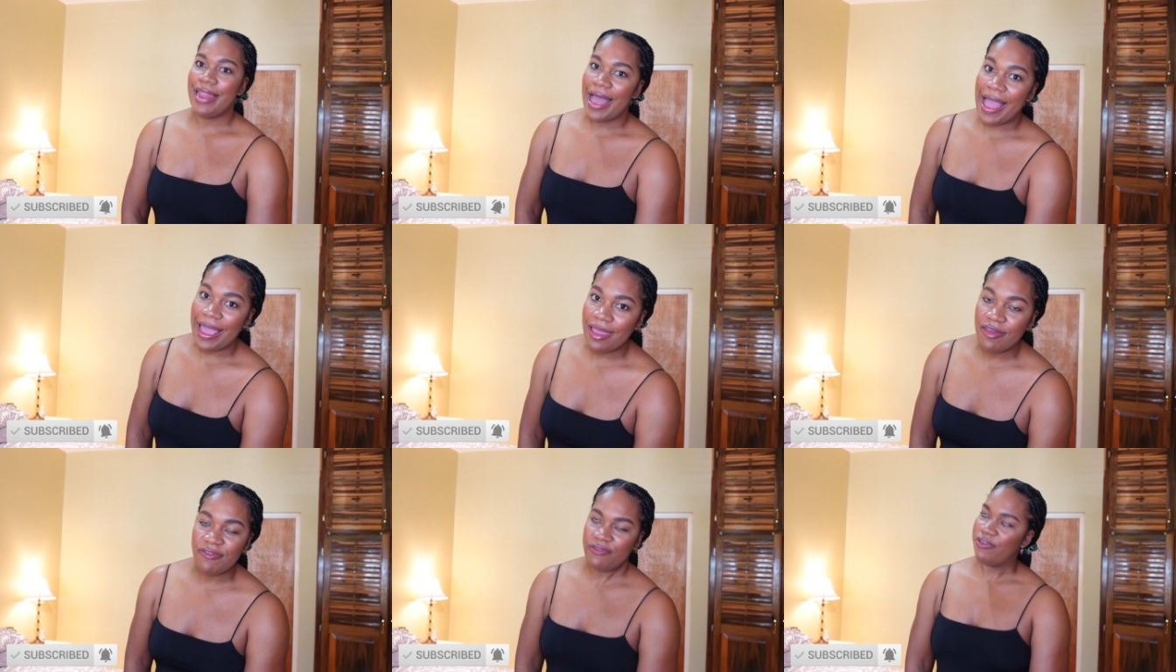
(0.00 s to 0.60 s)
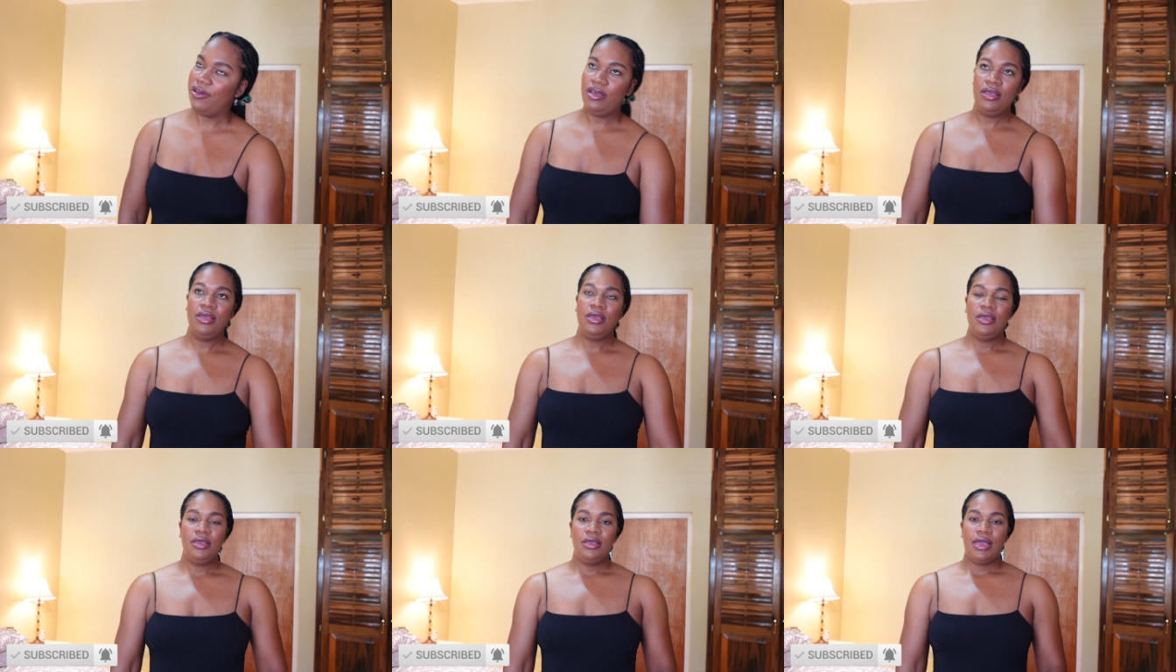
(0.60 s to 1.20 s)
life
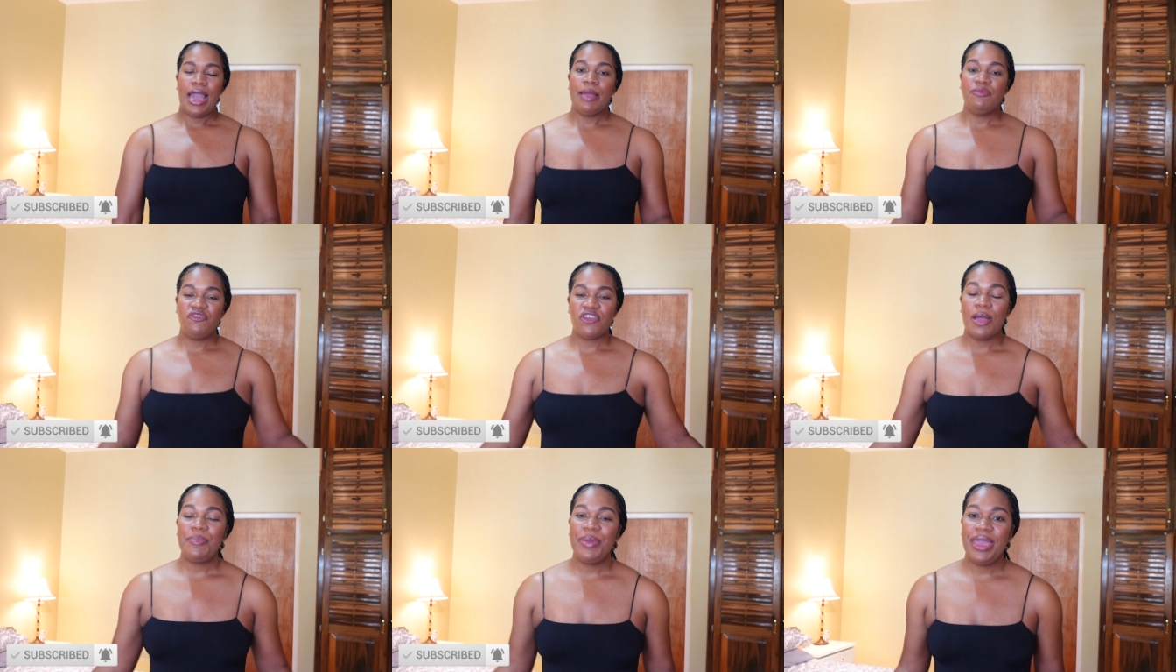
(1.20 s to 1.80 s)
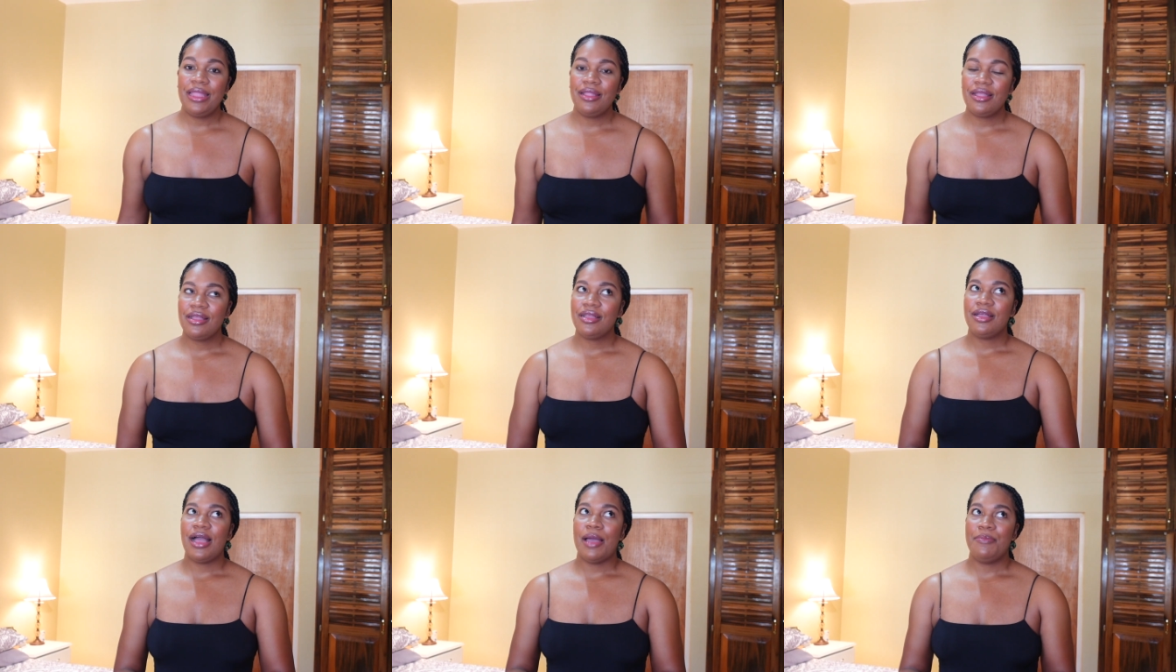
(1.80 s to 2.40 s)
i'm dropping
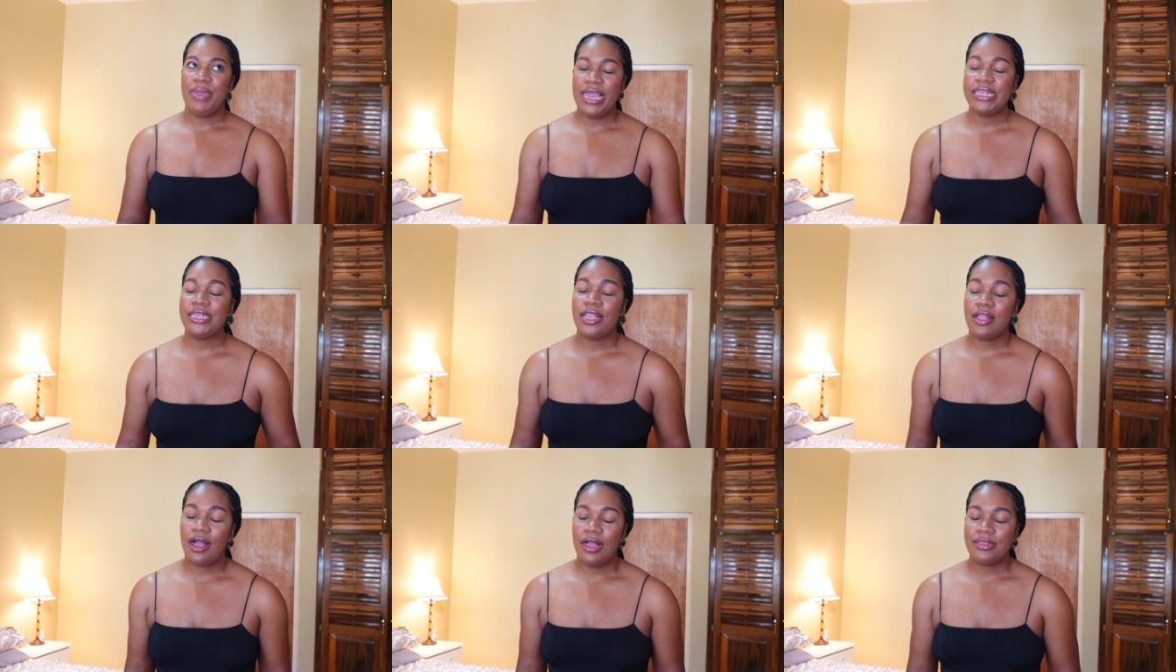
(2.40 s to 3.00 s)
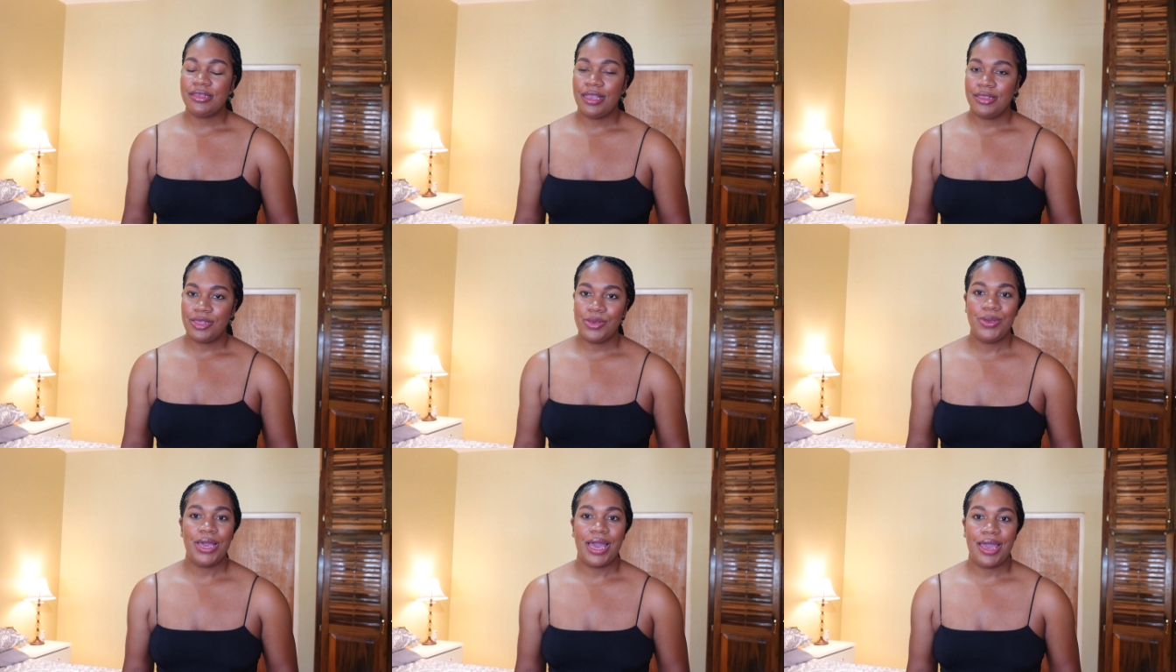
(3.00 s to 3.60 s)
amazing content
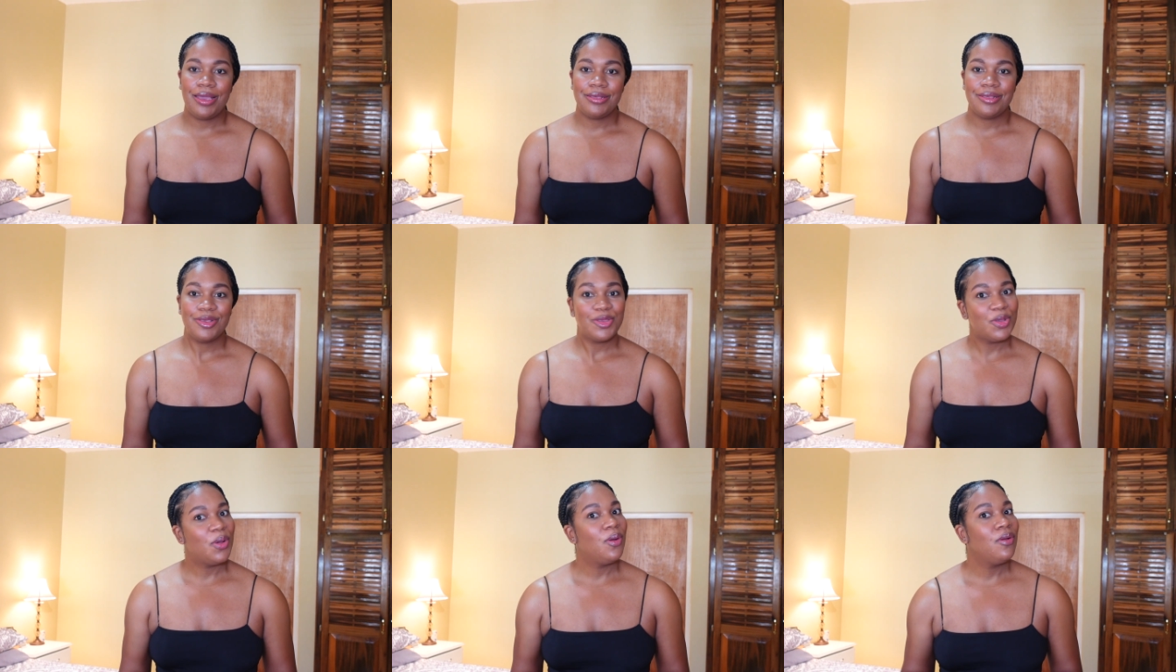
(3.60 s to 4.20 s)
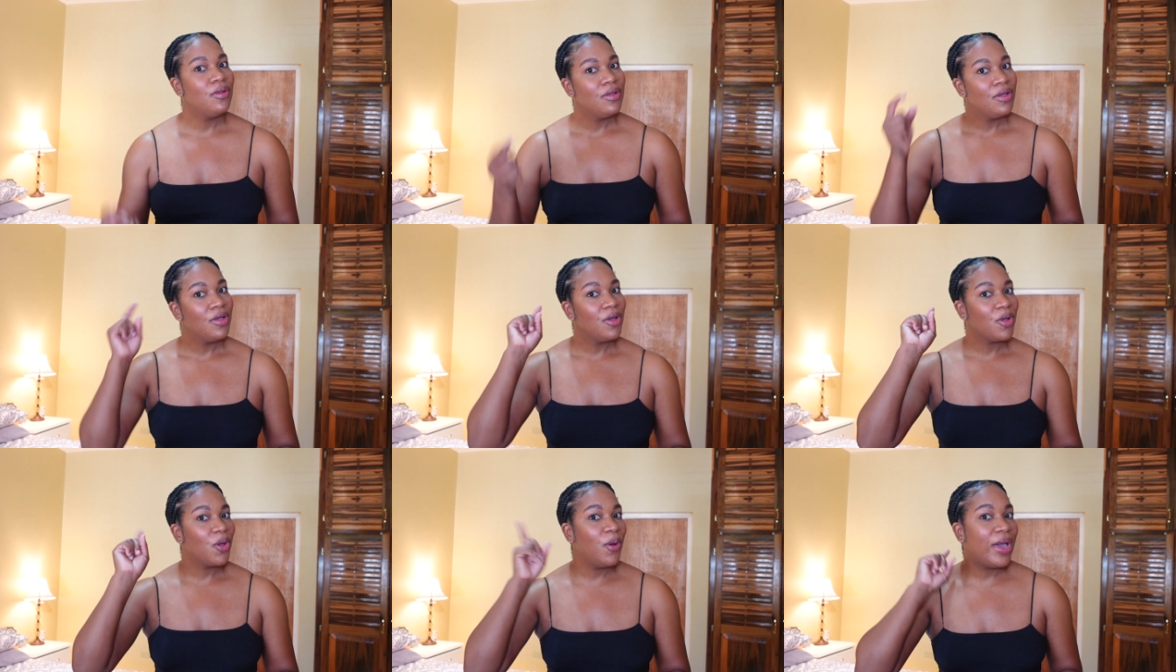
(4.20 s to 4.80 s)
you guys so
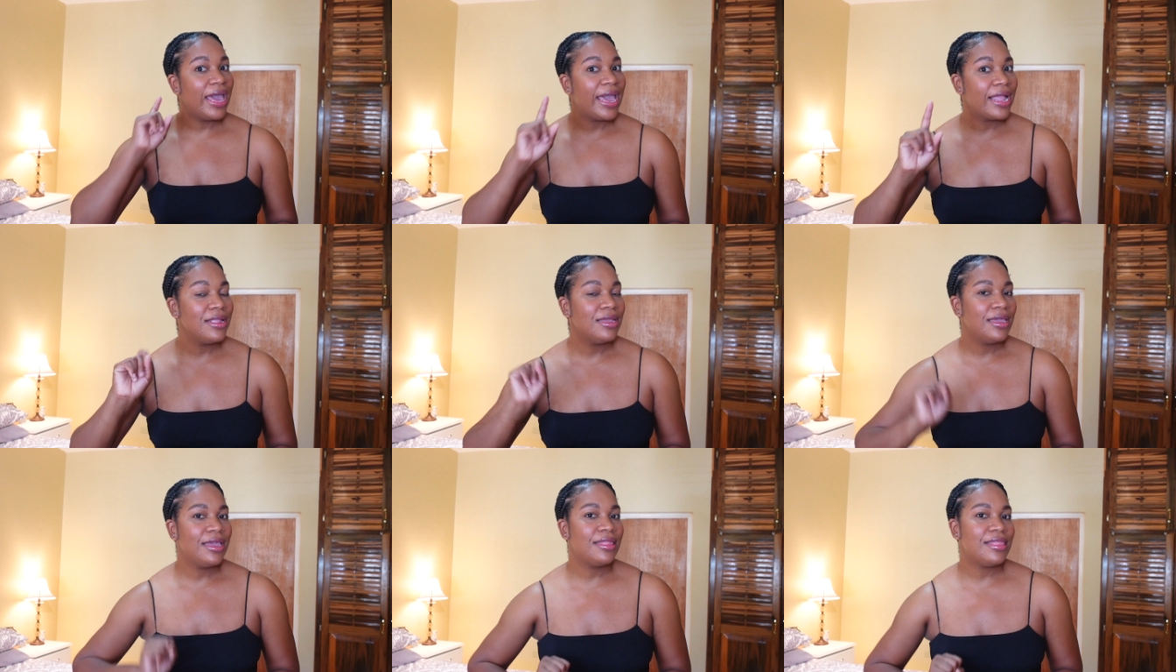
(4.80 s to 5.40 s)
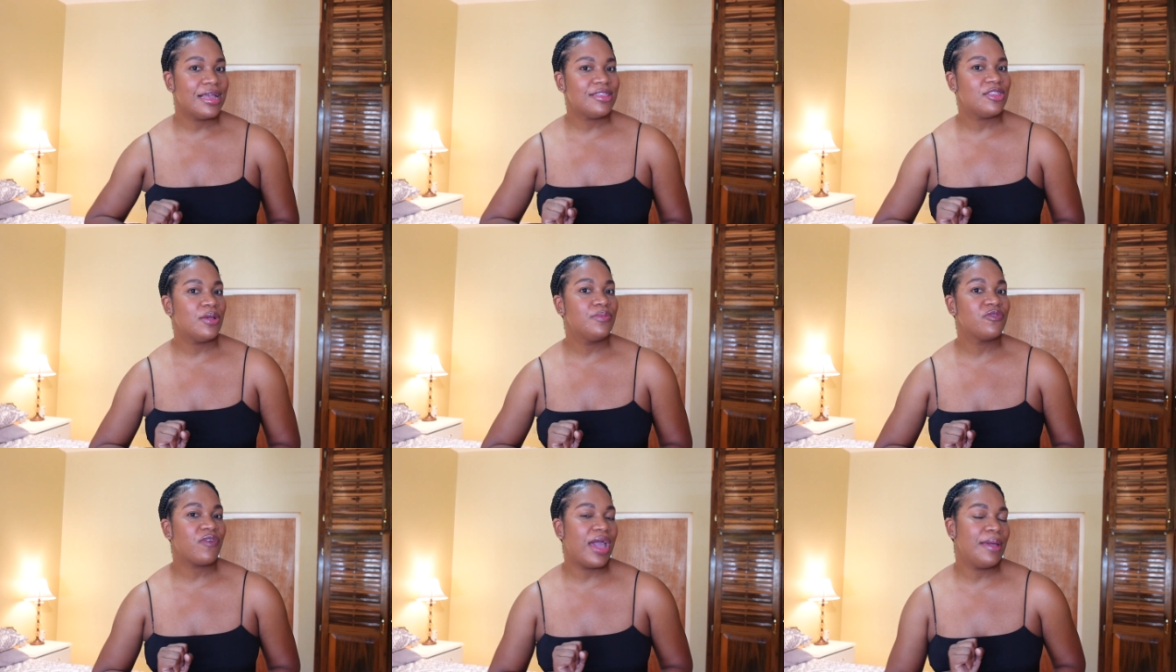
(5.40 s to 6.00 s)
go ahead hit that
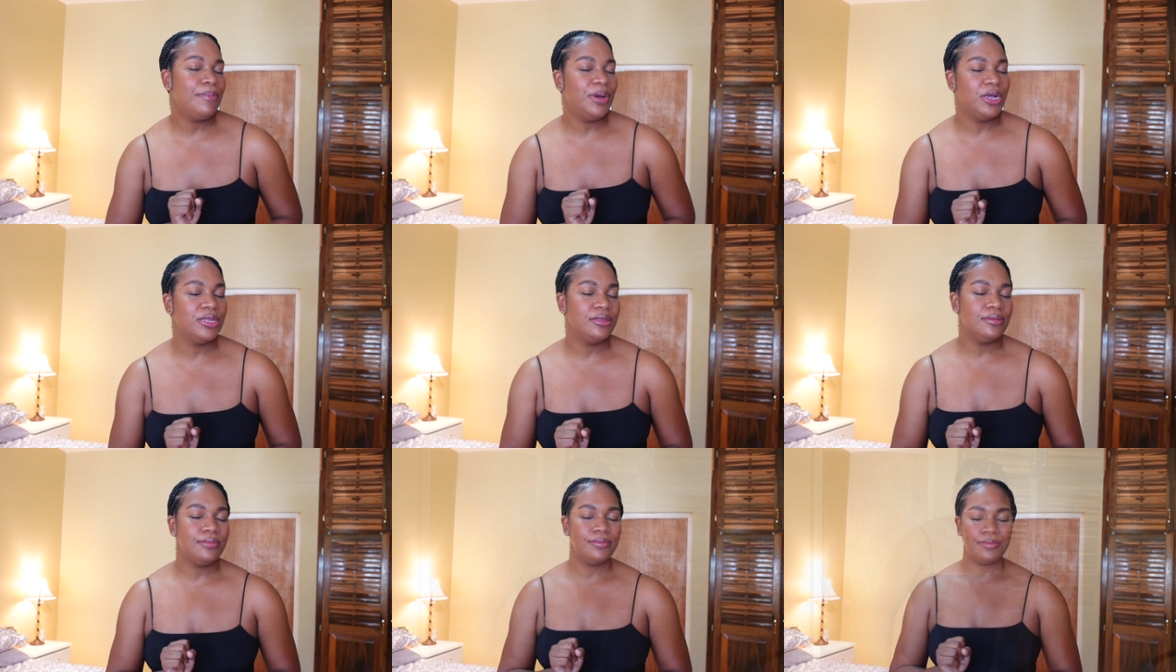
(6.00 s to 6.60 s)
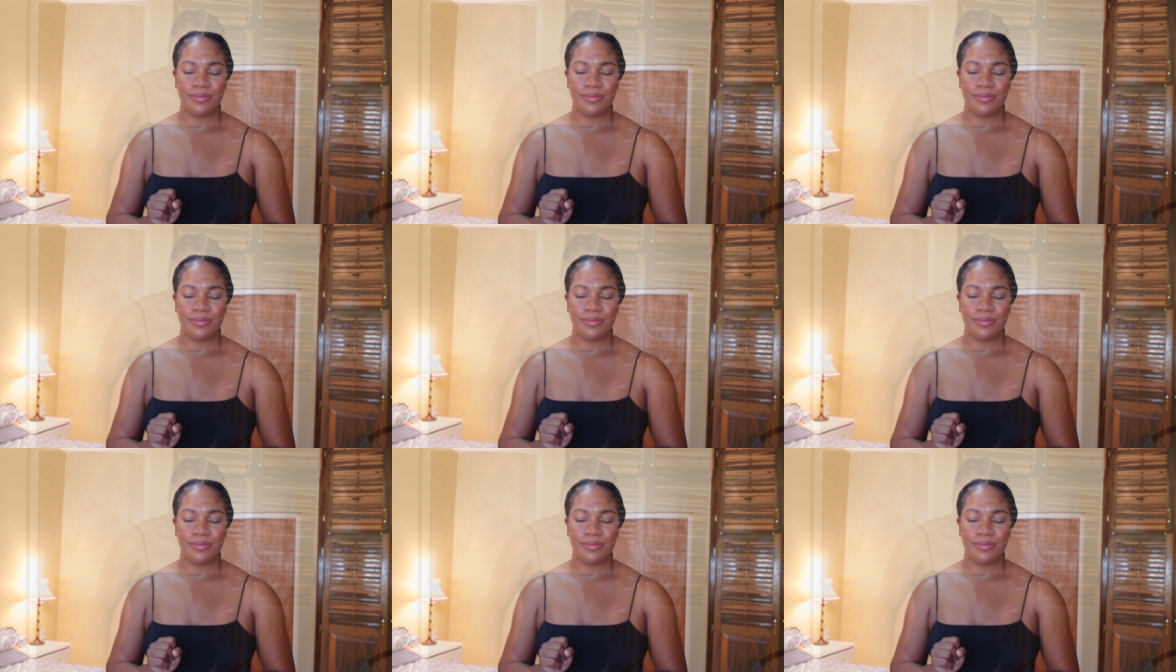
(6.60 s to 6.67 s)
subscribe button